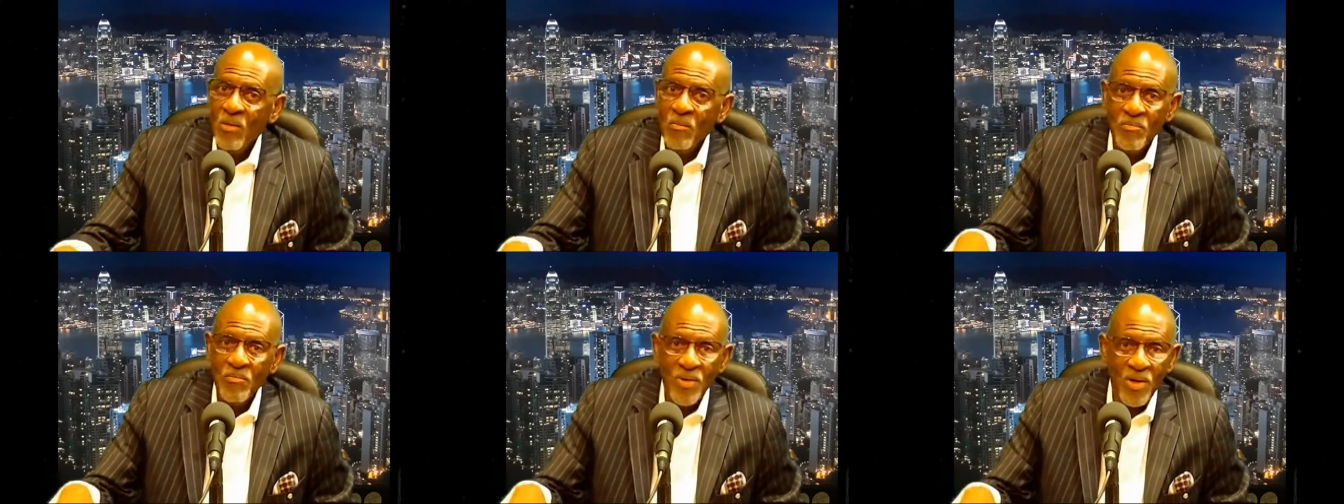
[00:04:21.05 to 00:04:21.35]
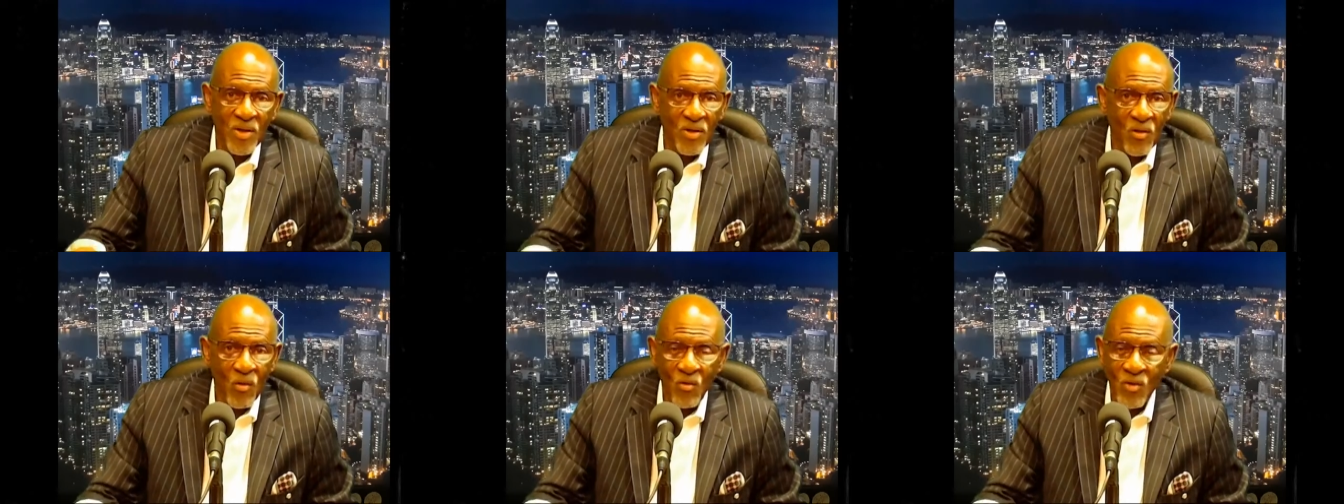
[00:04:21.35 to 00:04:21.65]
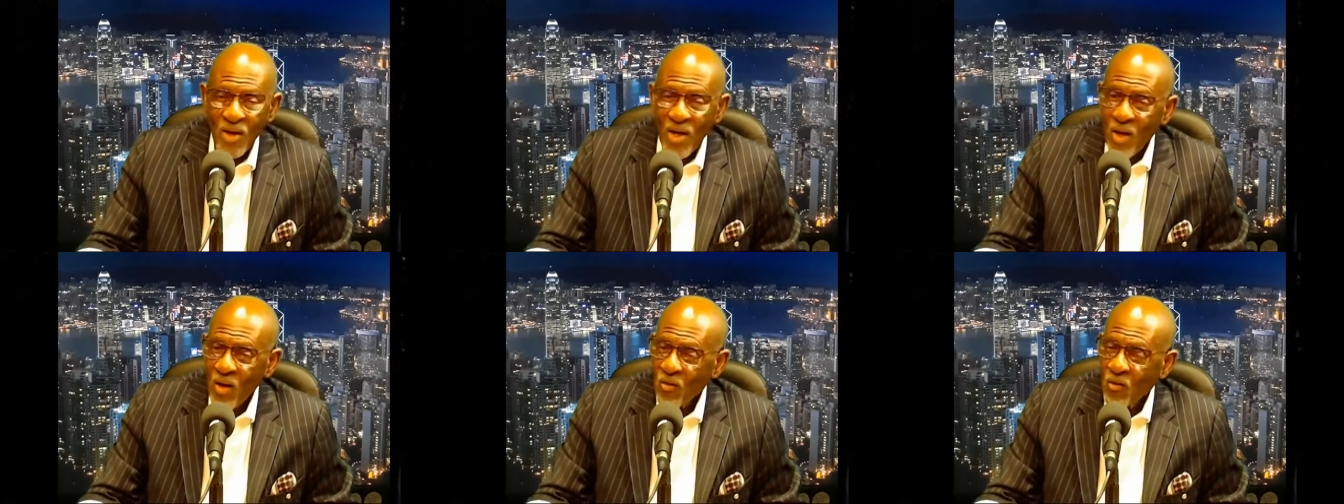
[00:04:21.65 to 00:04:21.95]
been on
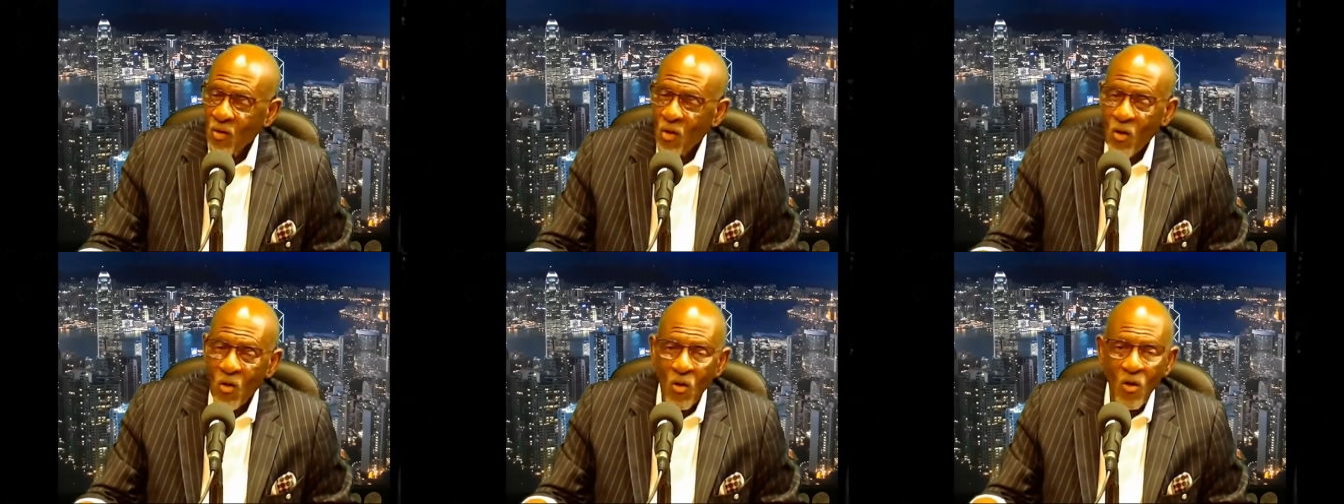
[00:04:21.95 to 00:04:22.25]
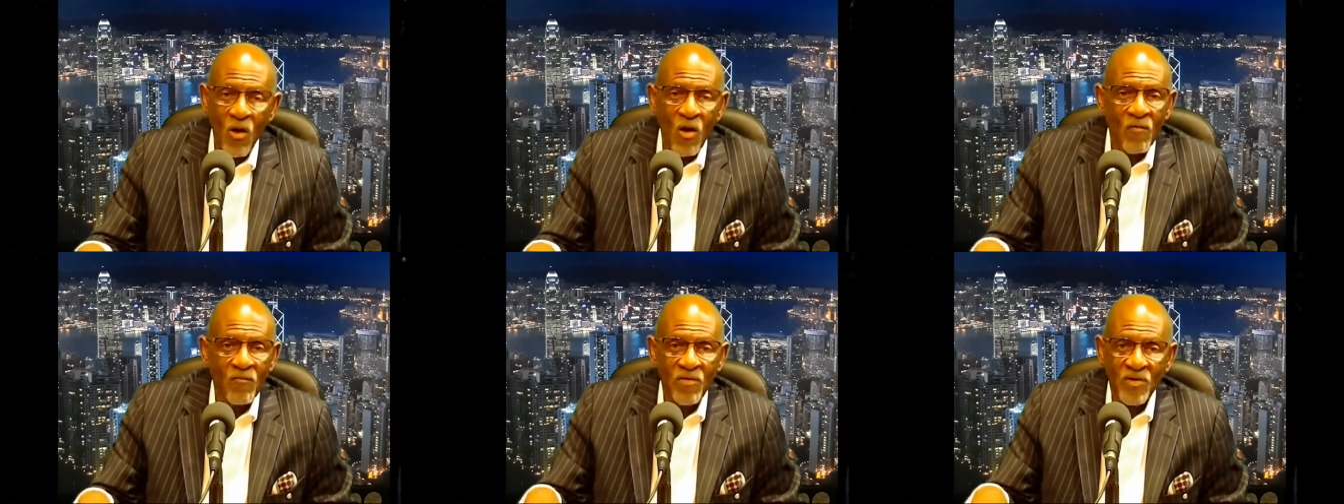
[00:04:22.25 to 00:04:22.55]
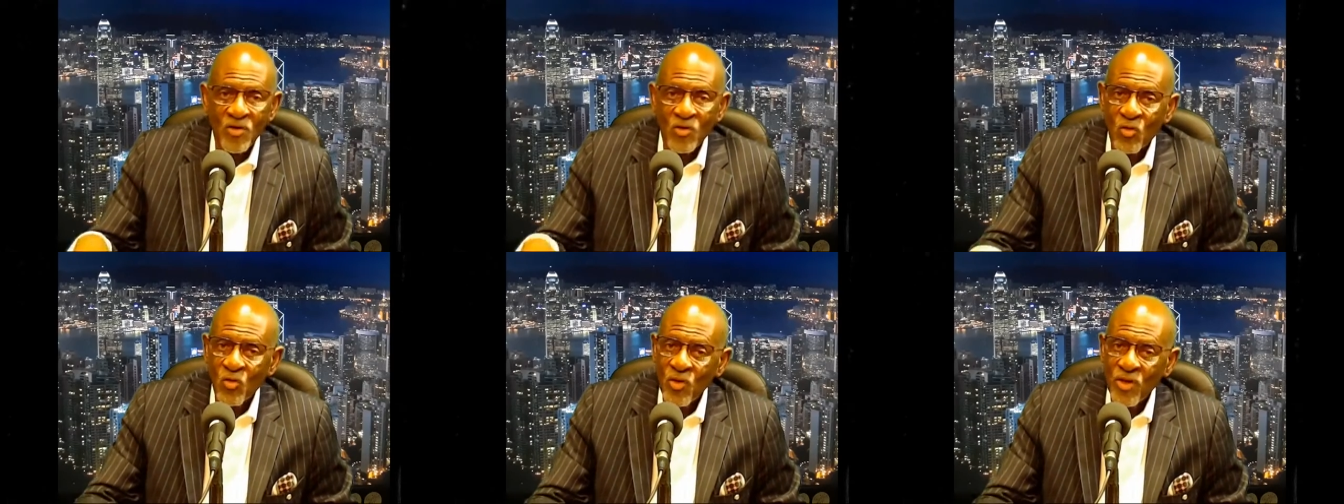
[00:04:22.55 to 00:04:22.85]
alcohol for
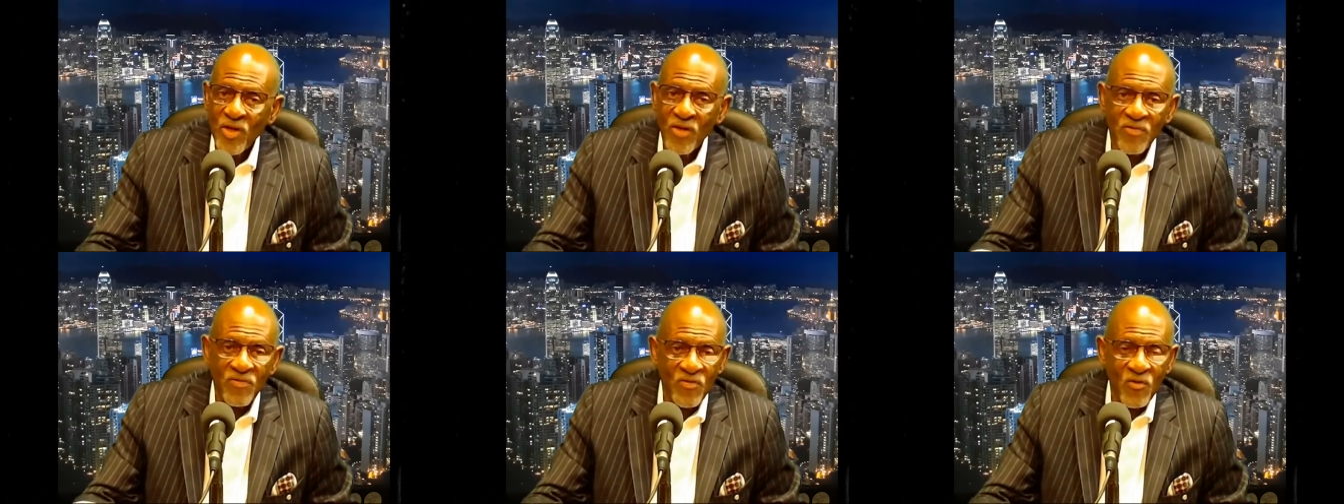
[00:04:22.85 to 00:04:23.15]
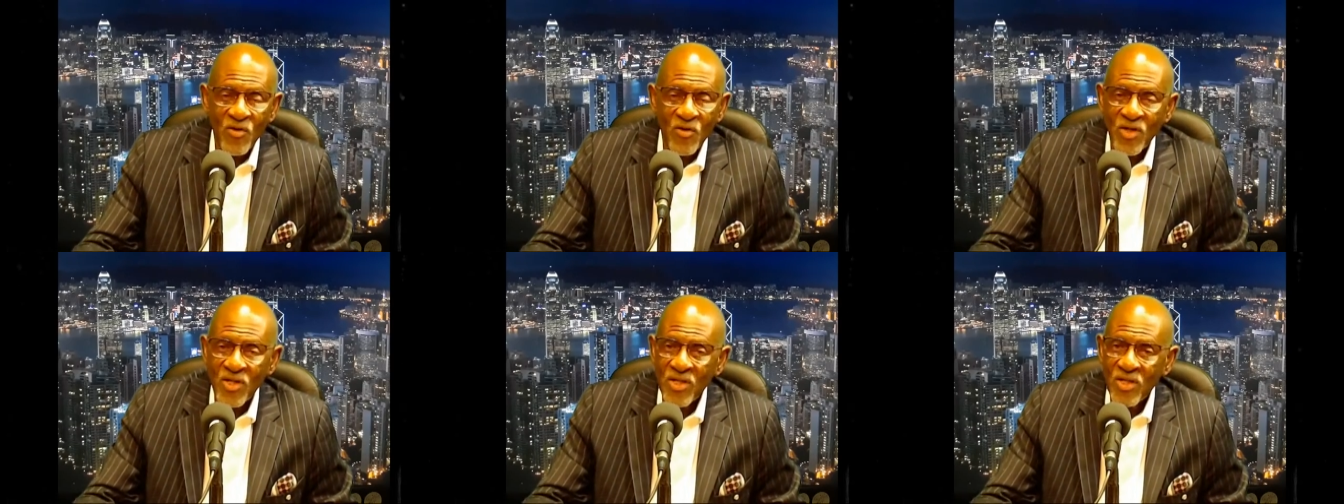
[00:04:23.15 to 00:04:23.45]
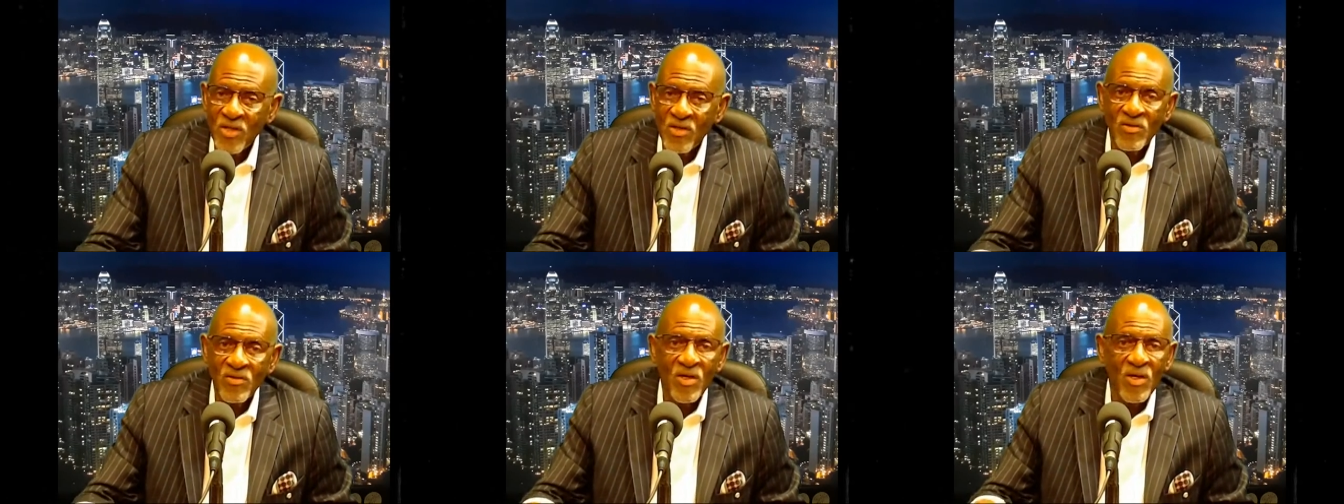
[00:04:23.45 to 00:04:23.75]
20, 30
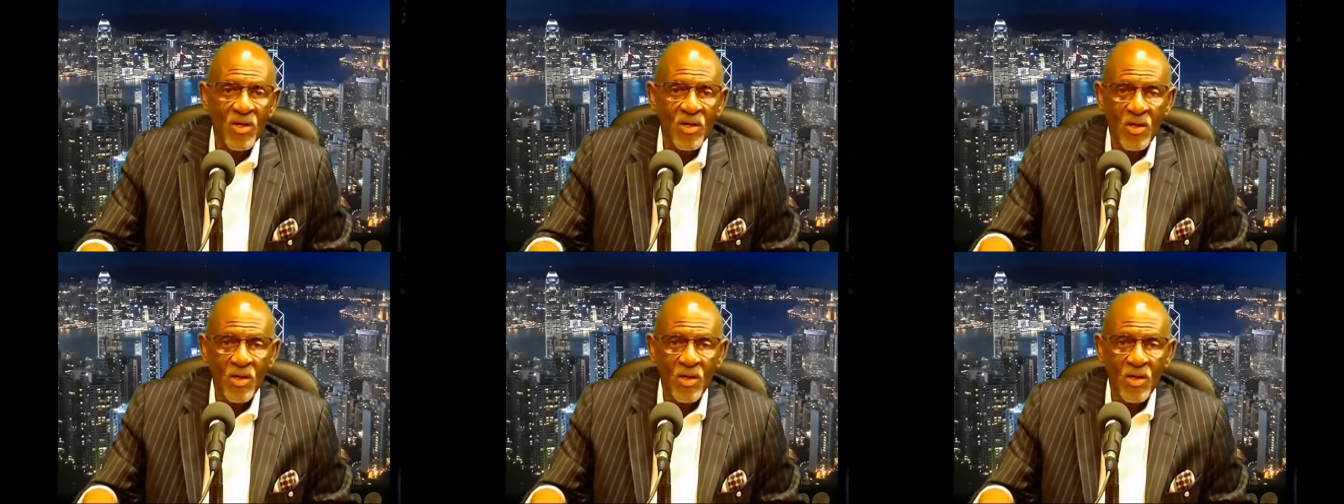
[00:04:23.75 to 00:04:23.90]
years,